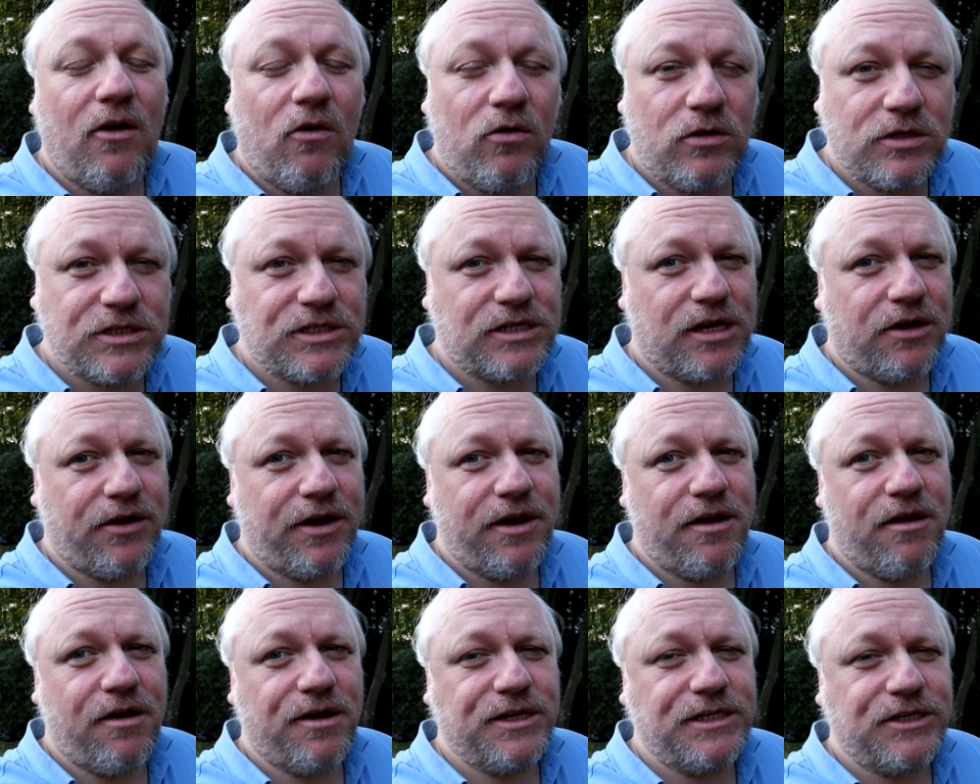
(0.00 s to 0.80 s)
also
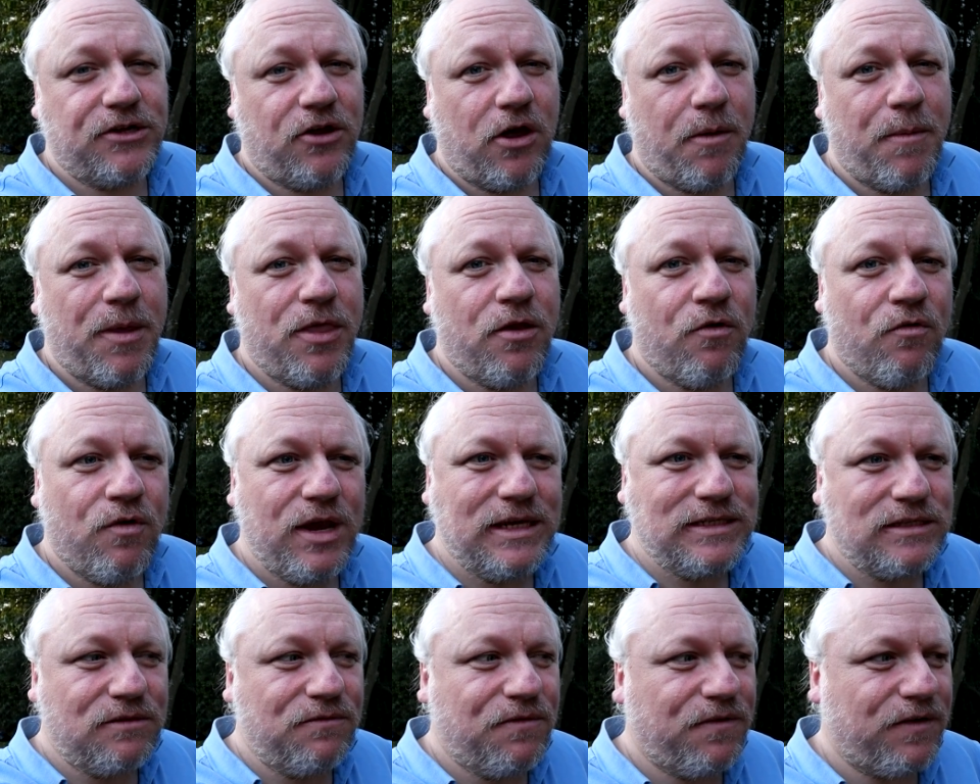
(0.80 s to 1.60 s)
in no time. And the
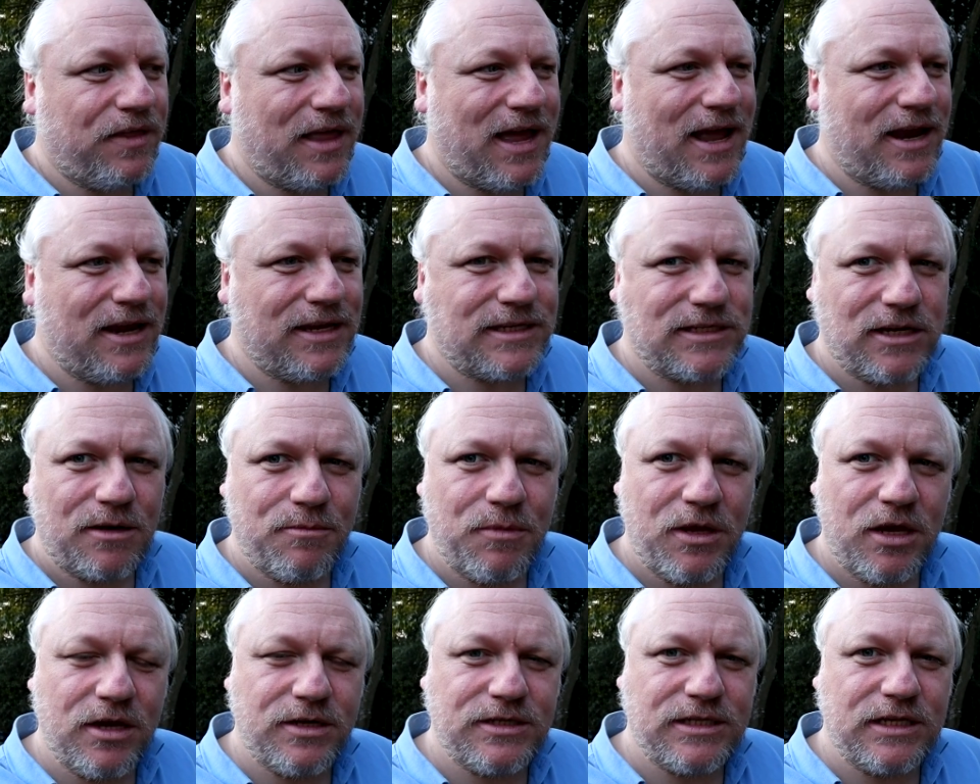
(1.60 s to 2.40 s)
reason for that is
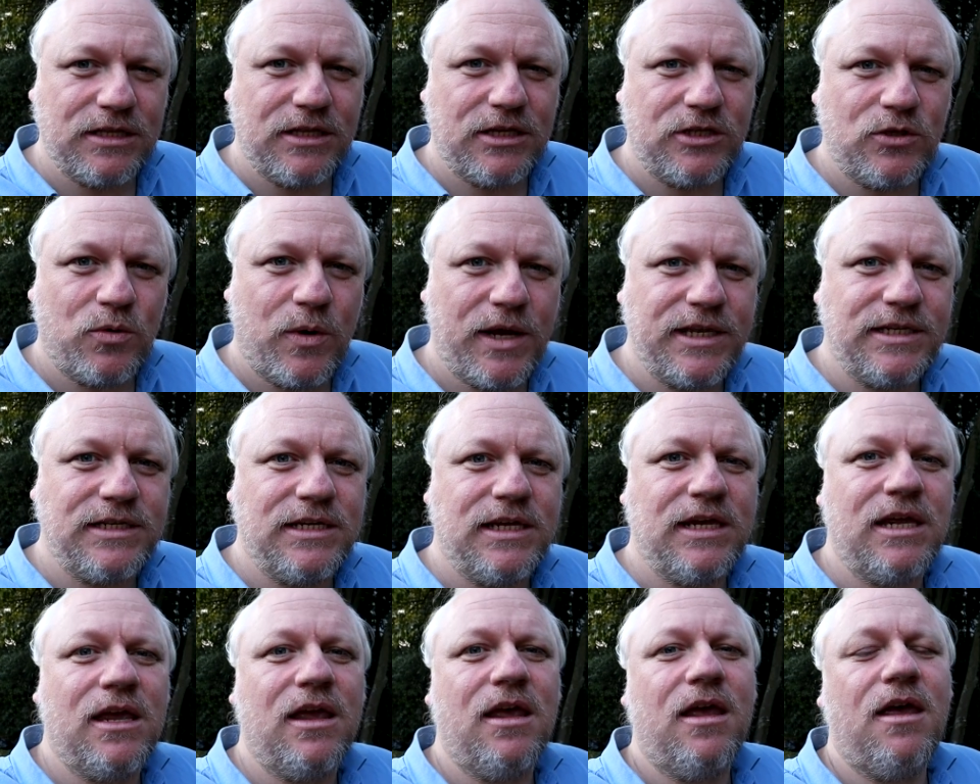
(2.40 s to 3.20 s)
I'm using the
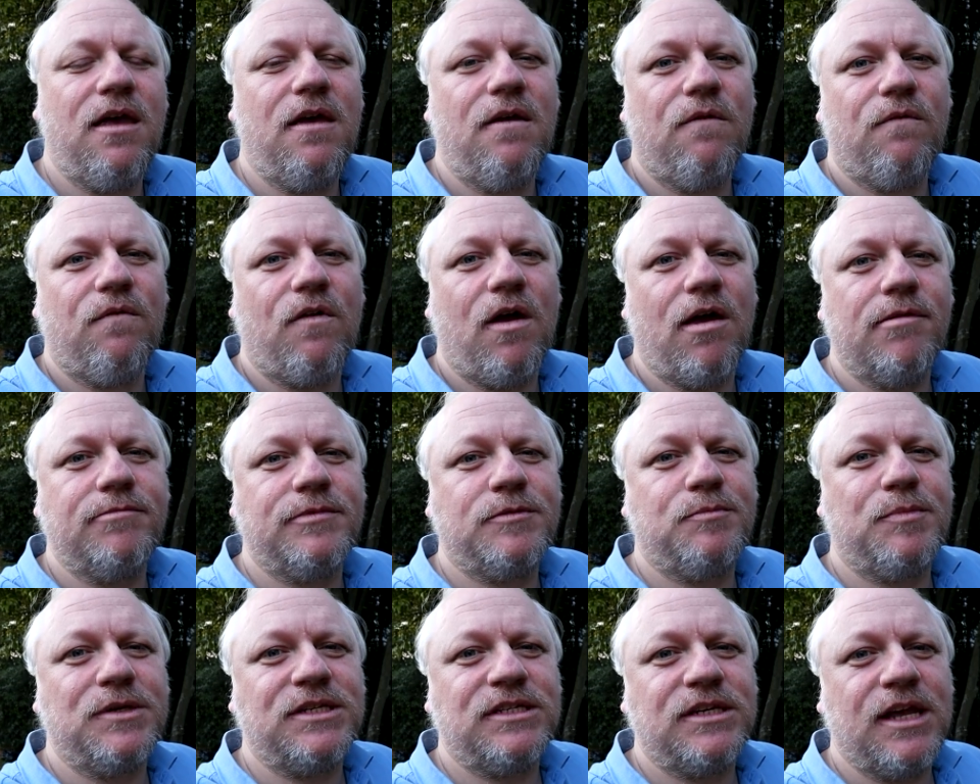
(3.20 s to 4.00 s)
20
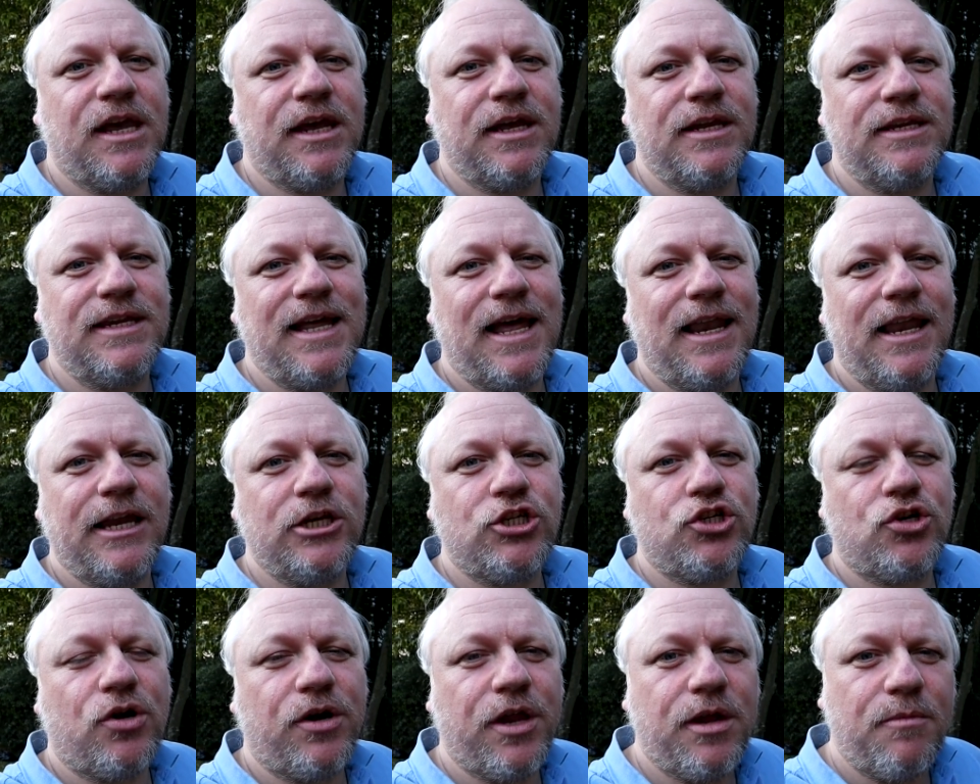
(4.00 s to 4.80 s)
frames per second
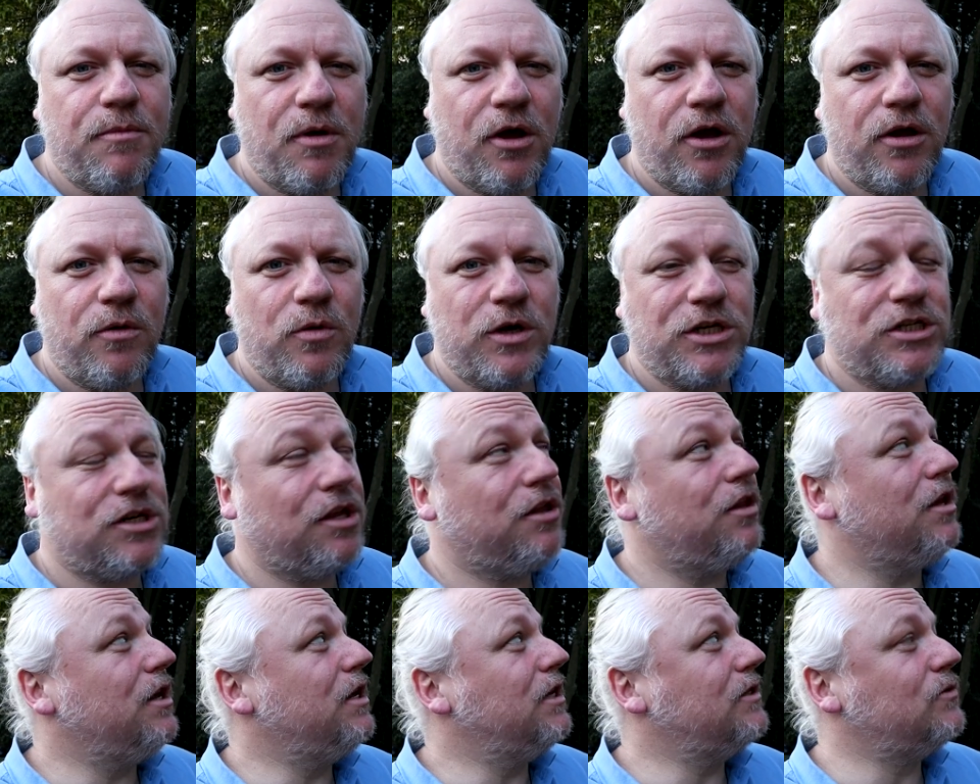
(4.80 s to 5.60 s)
electronic mode, which
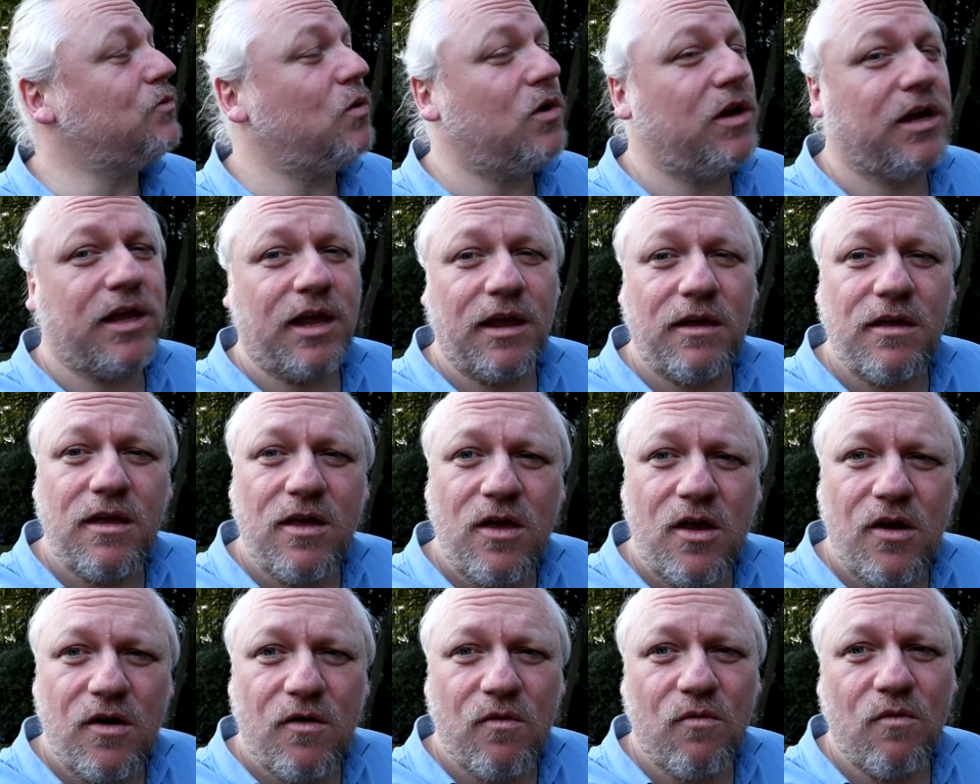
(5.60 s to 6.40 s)
I think is working
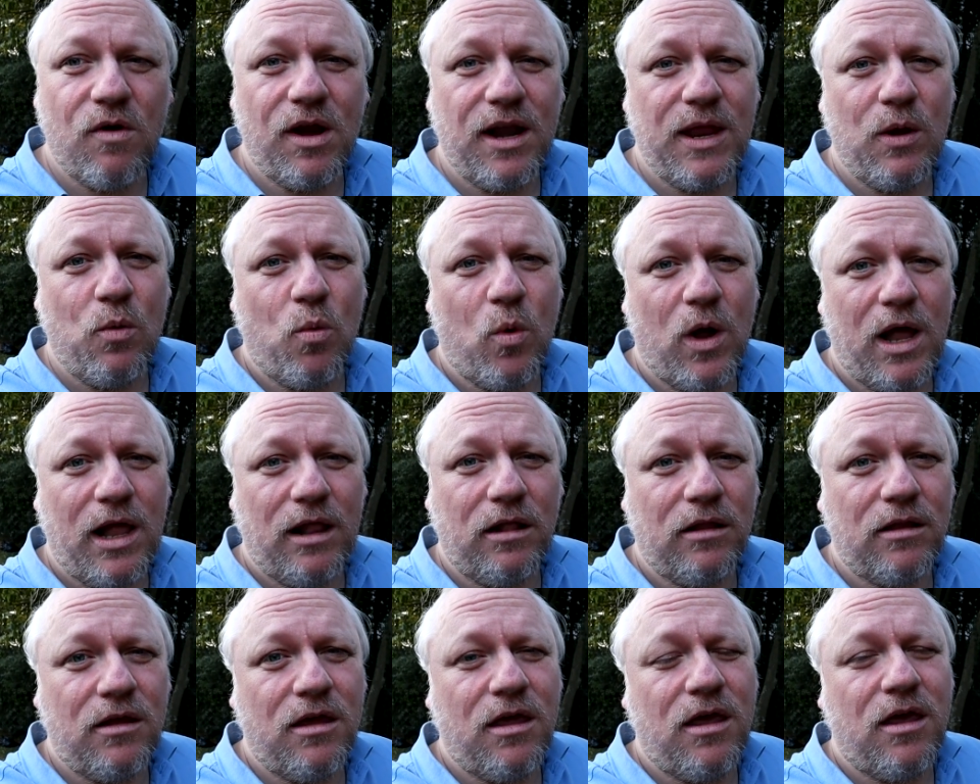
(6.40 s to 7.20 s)
really
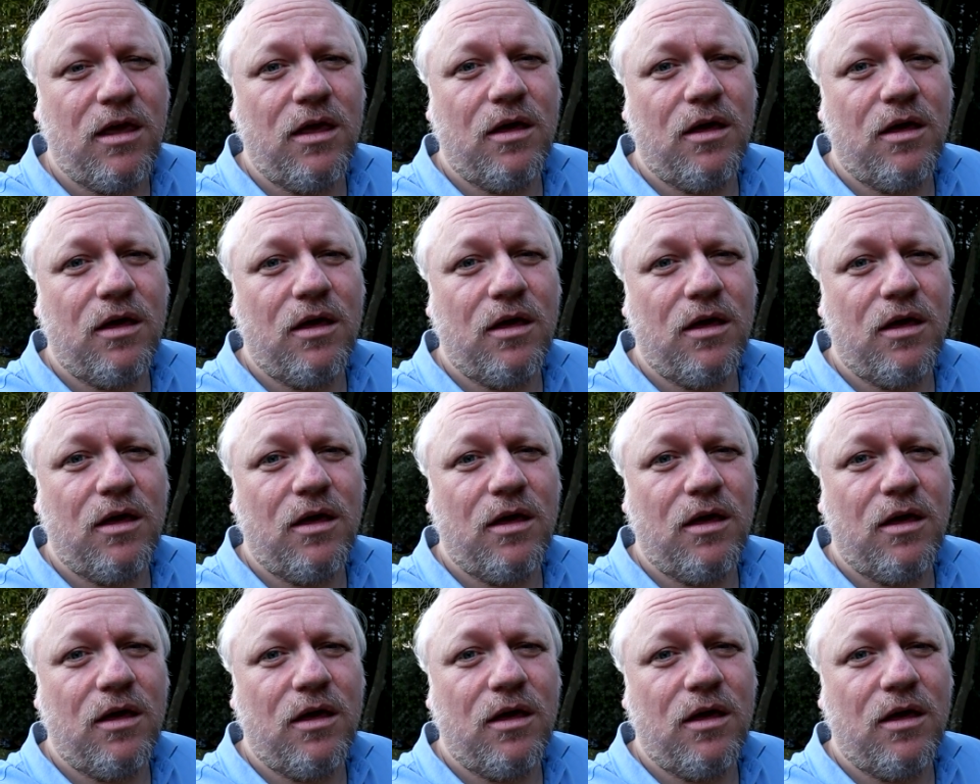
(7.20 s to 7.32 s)
well